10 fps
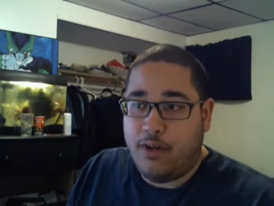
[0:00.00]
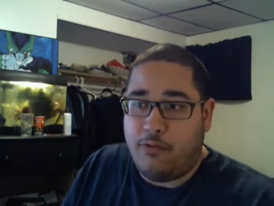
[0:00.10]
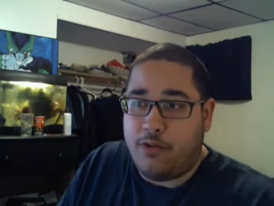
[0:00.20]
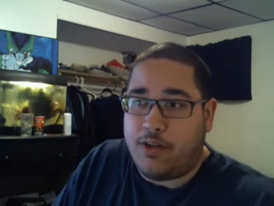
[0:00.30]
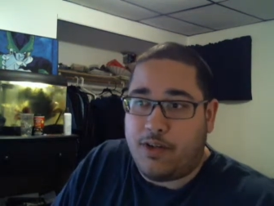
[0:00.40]

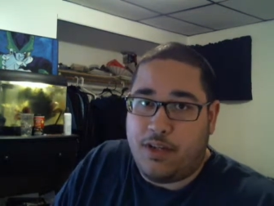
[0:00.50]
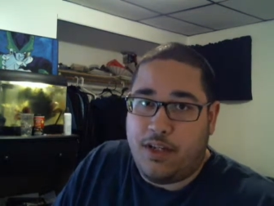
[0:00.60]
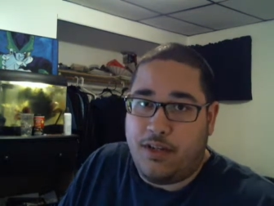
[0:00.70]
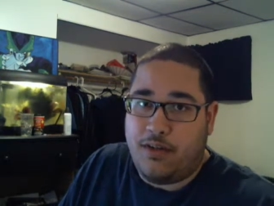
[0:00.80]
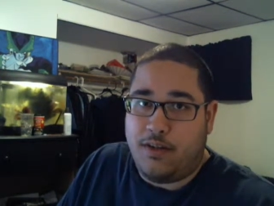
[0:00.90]

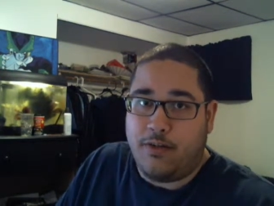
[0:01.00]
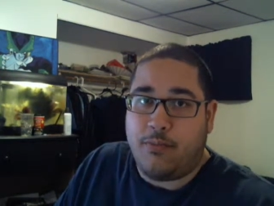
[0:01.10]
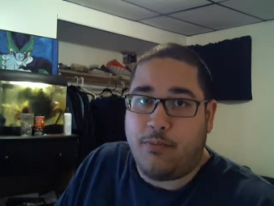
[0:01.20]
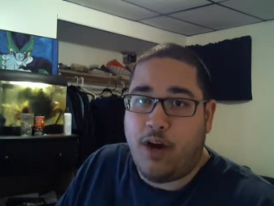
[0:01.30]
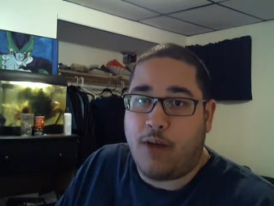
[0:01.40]
which you know he
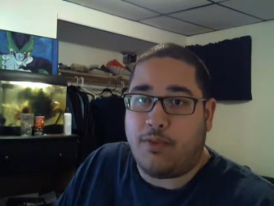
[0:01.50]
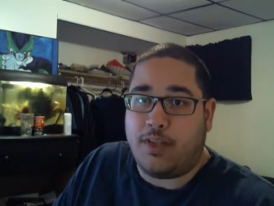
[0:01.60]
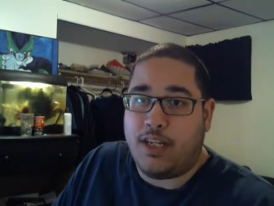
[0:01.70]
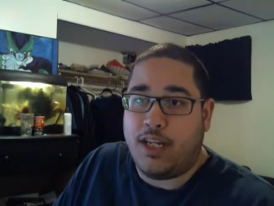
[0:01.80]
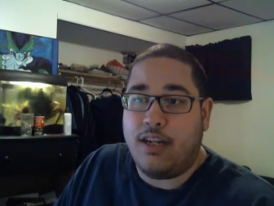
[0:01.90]

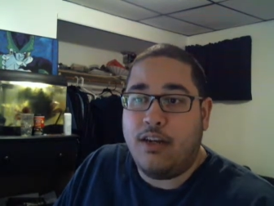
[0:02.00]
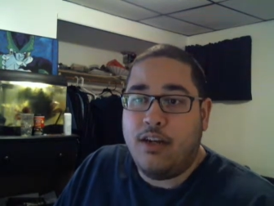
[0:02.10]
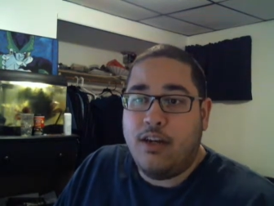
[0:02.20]
promptly did.